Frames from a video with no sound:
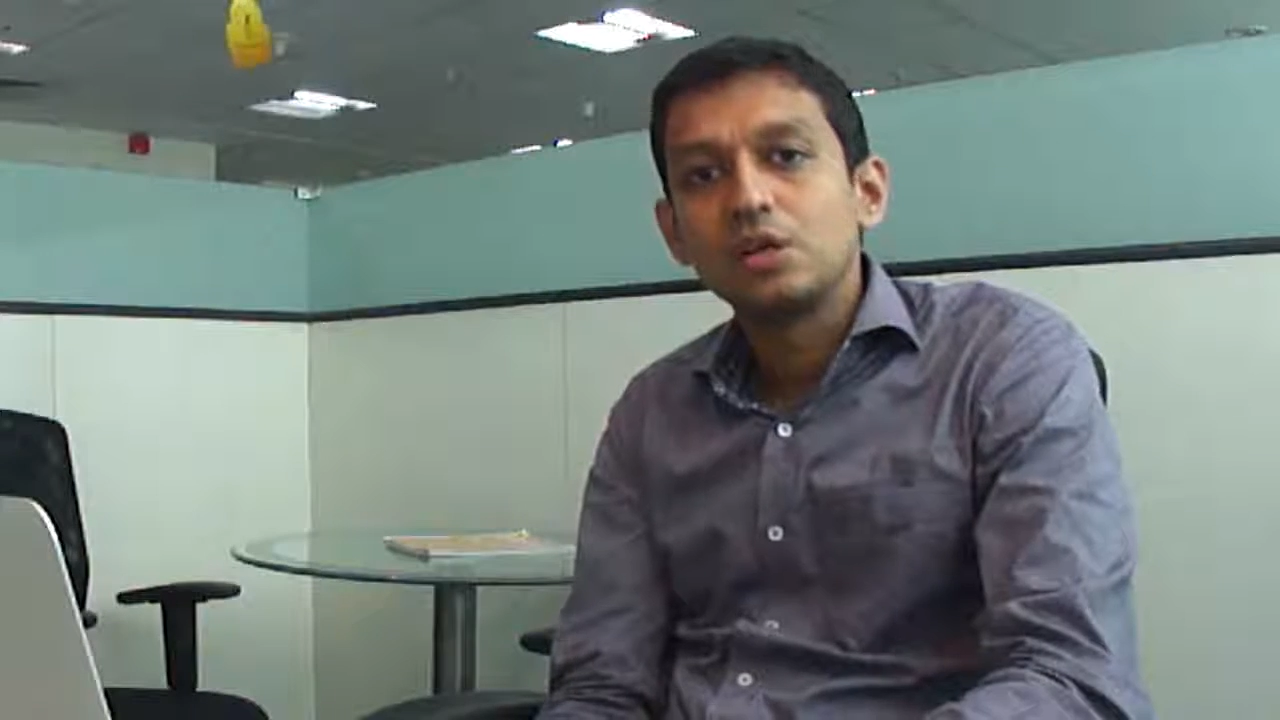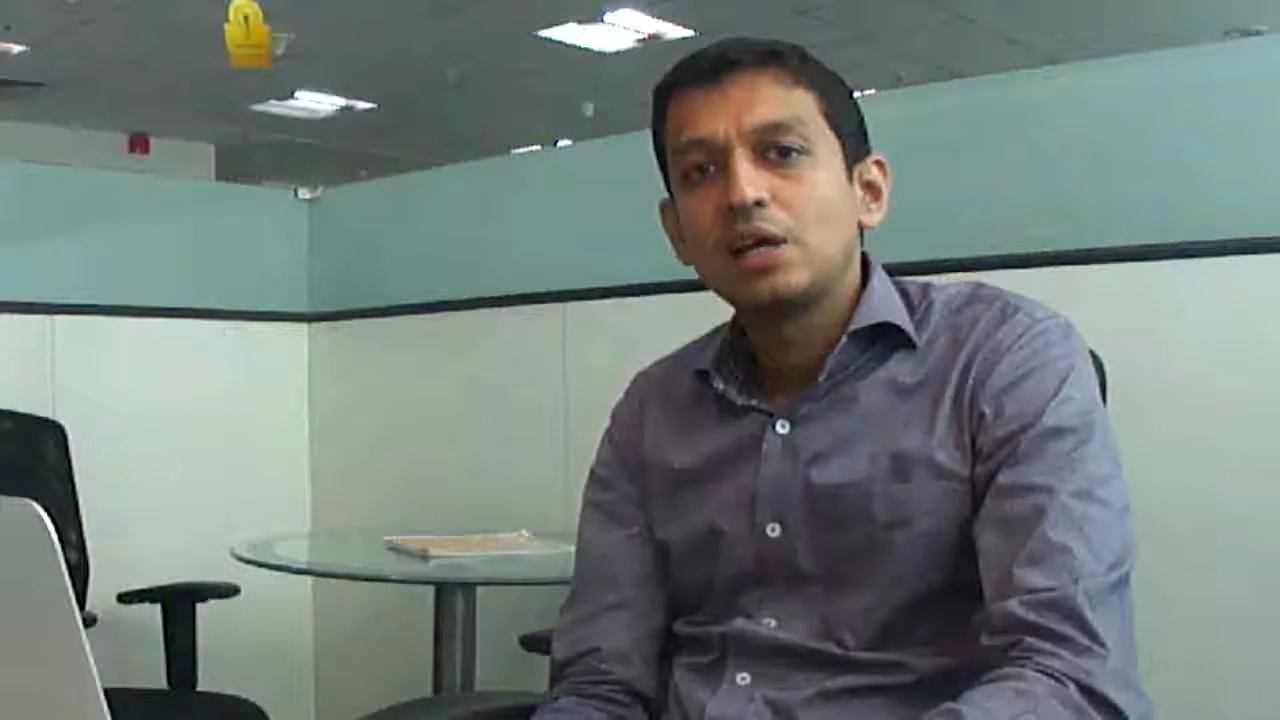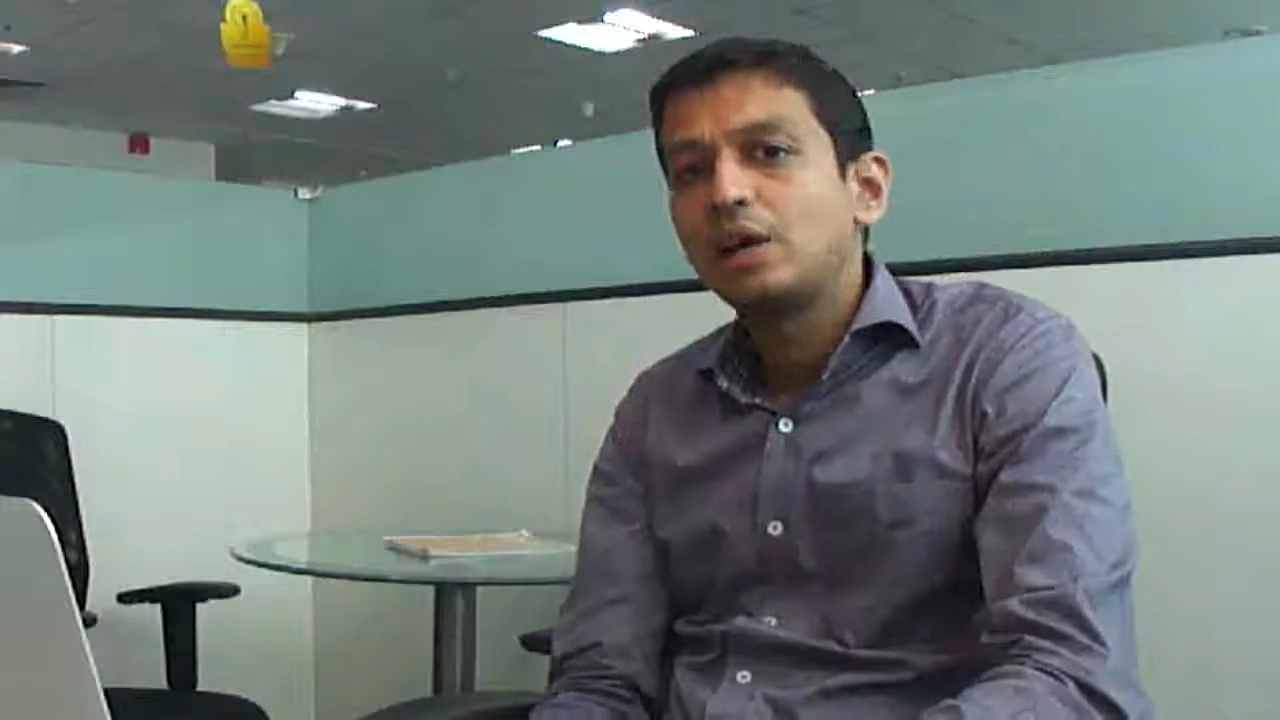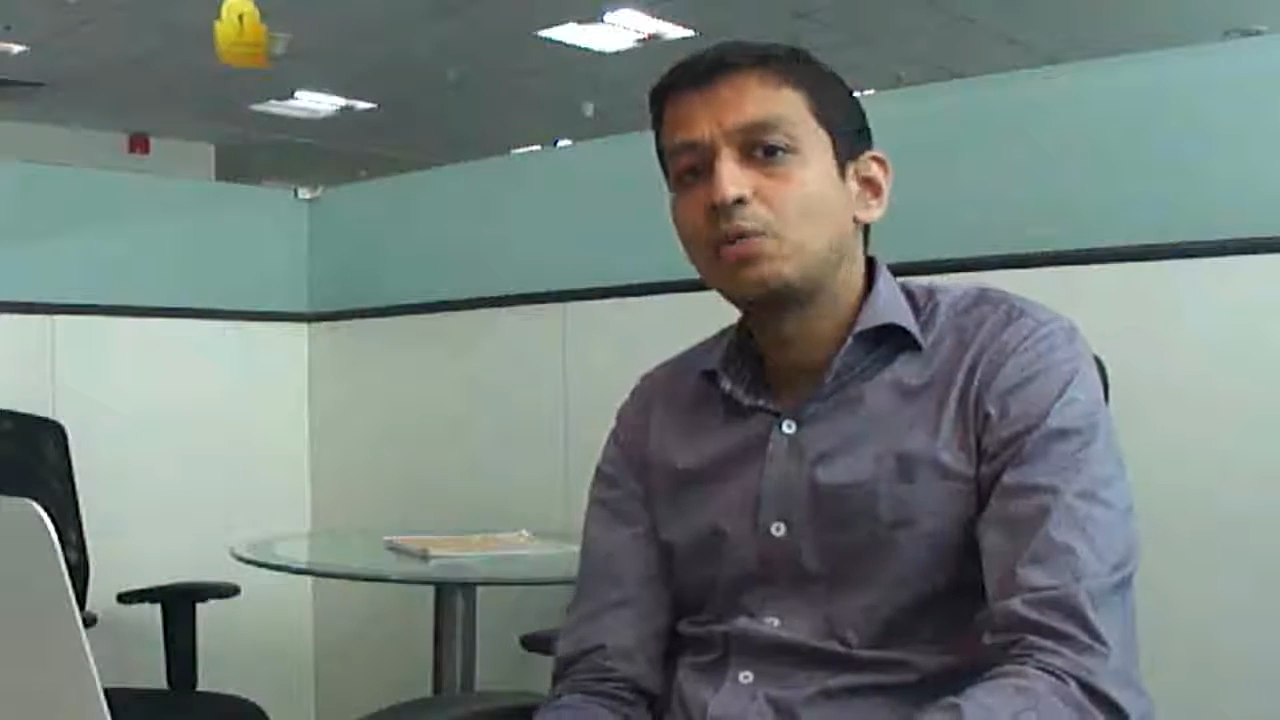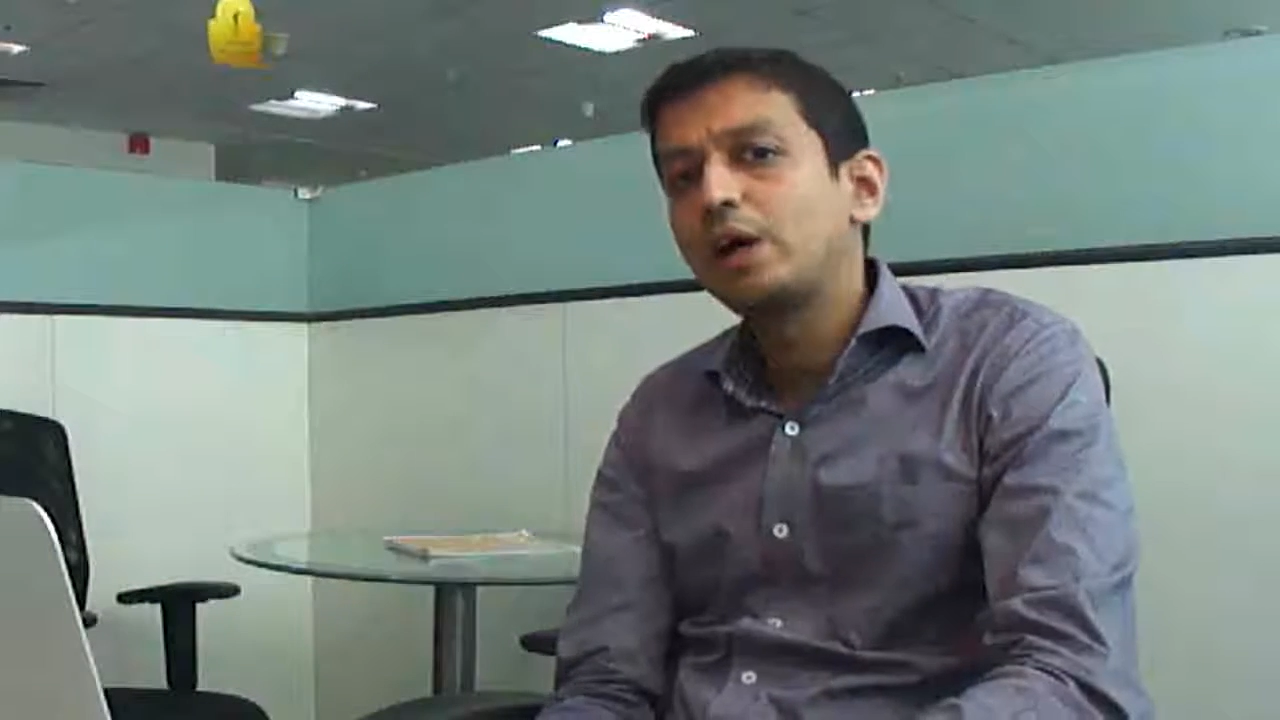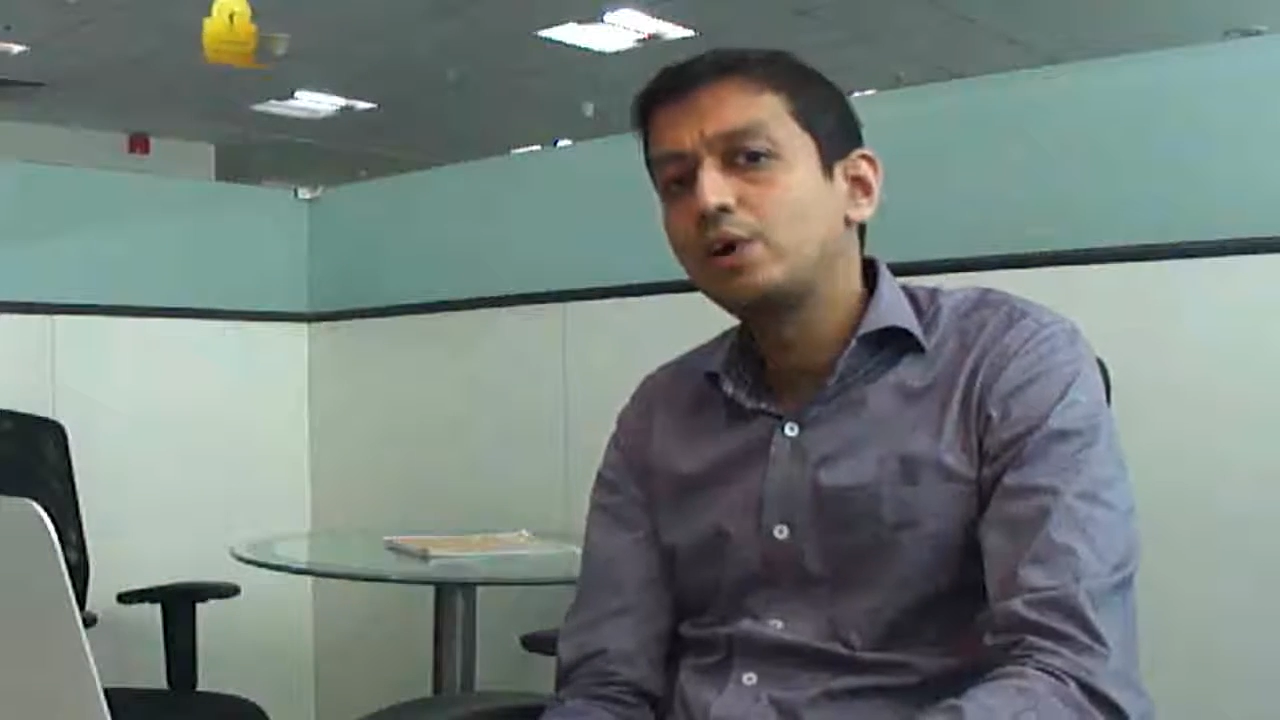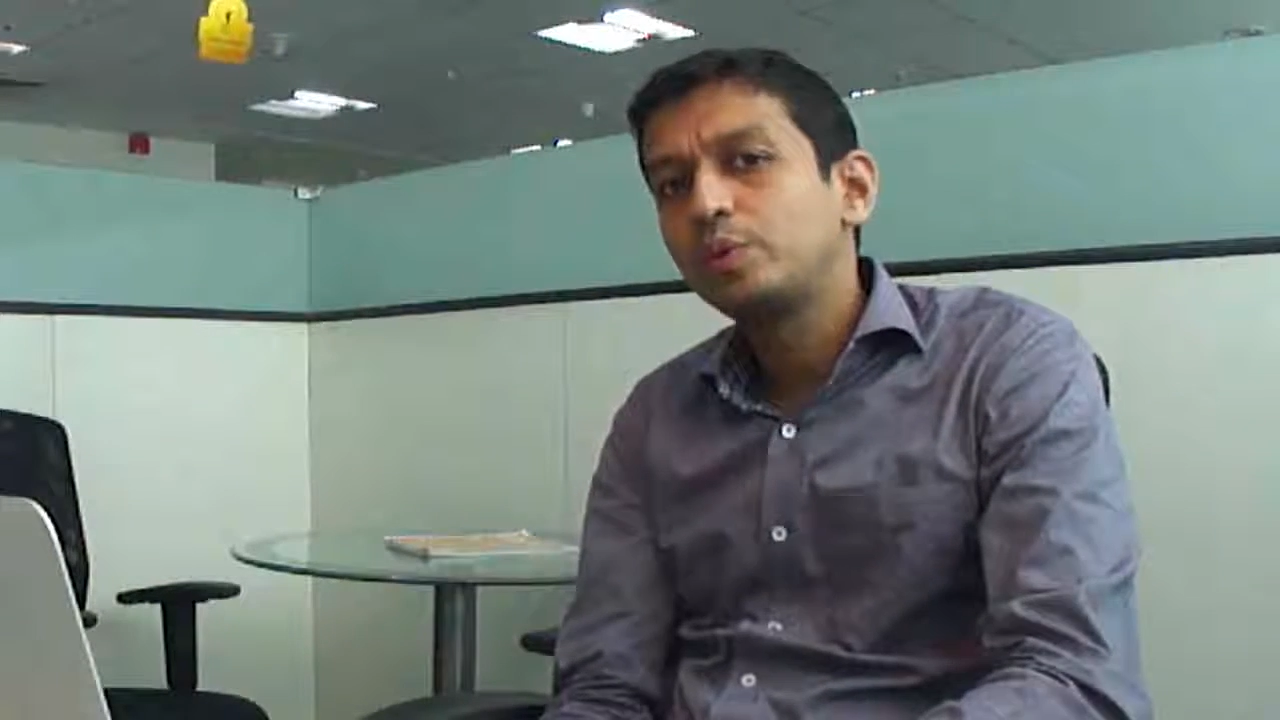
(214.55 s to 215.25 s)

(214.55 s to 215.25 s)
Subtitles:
And why do